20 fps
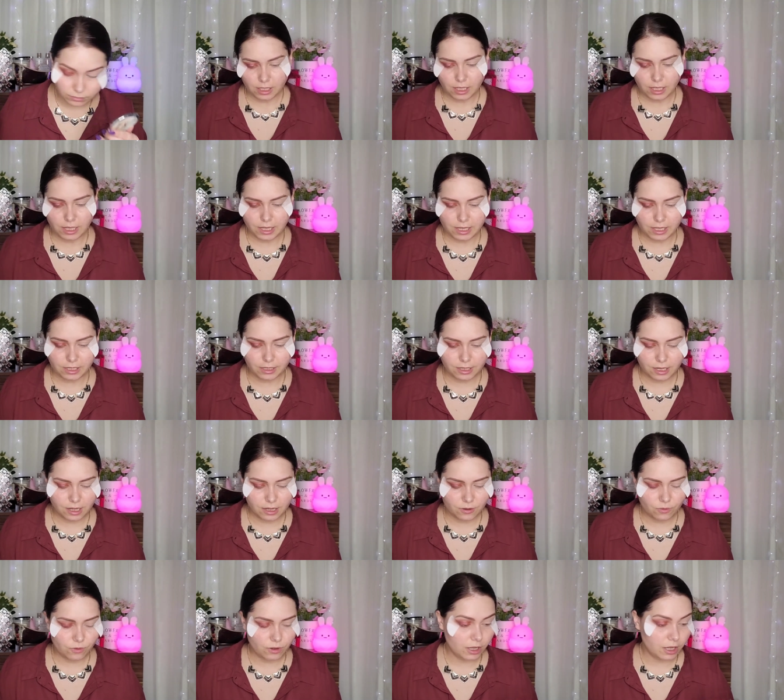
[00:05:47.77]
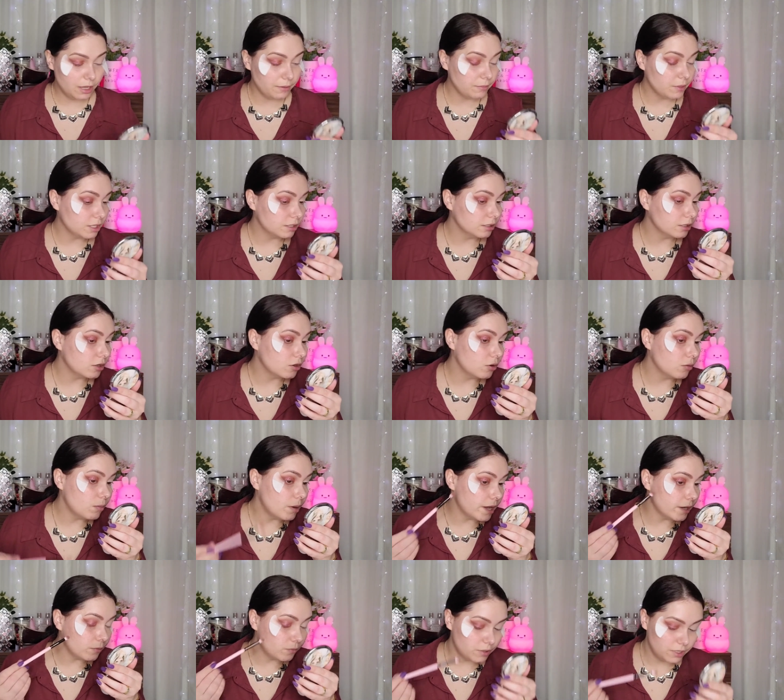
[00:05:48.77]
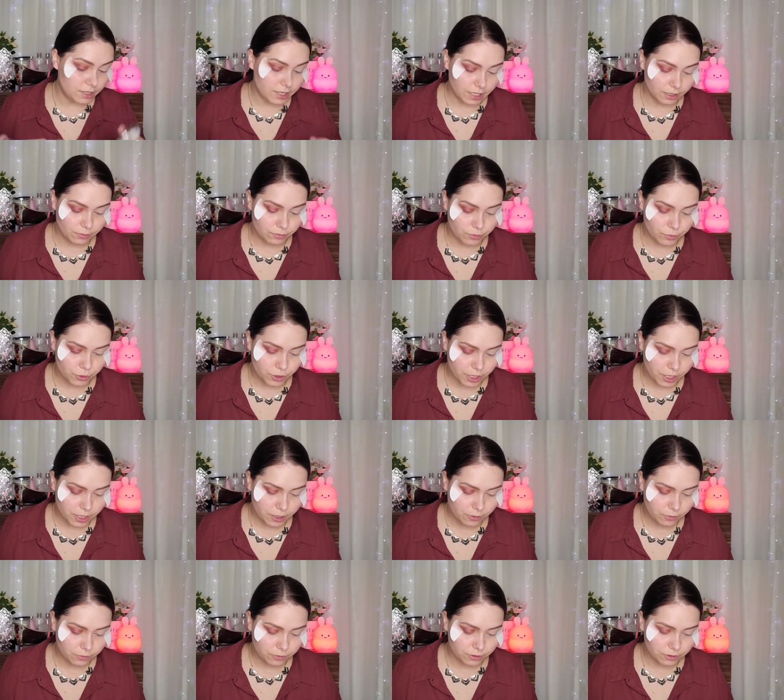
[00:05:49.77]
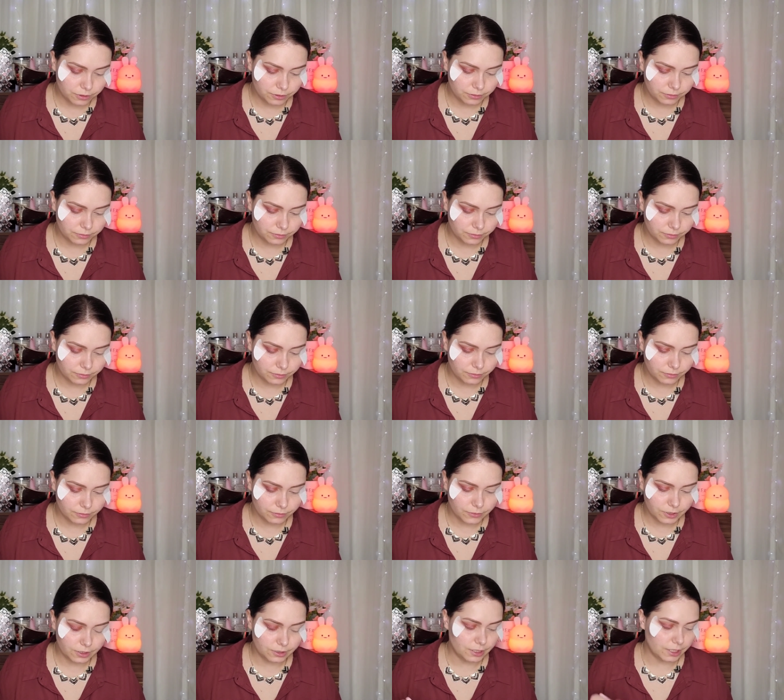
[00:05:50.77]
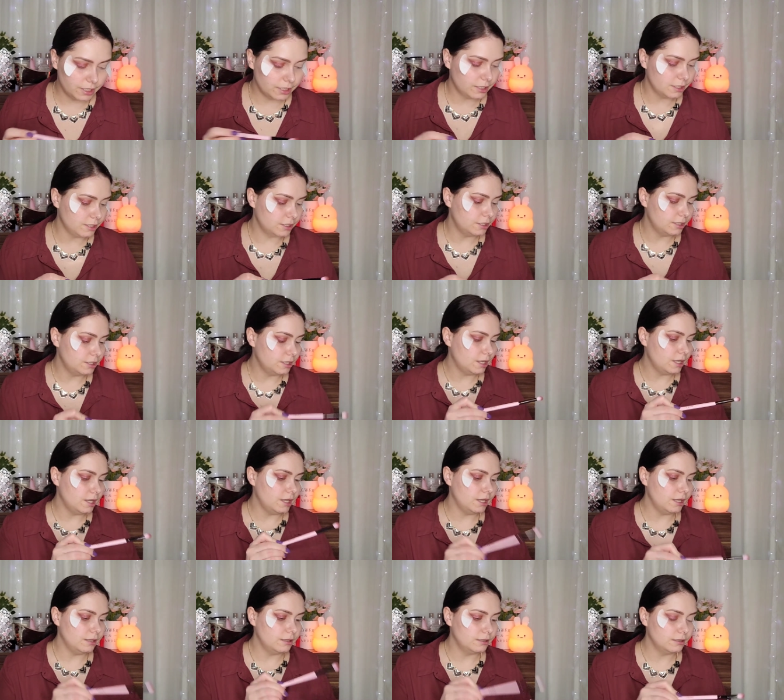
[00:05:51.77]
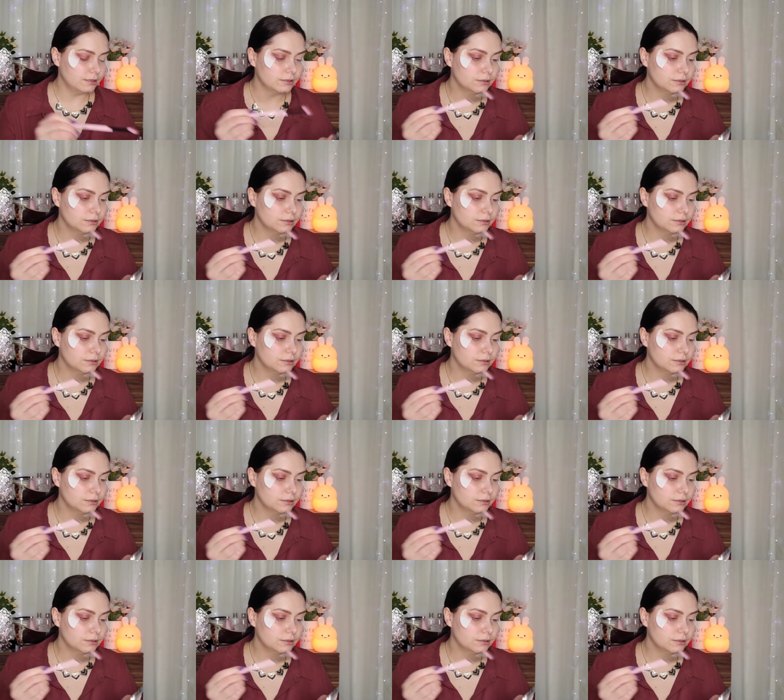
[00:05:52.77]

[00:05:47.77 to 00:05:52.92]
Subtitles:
And now I'm gonna go back with that brown, the darker shade,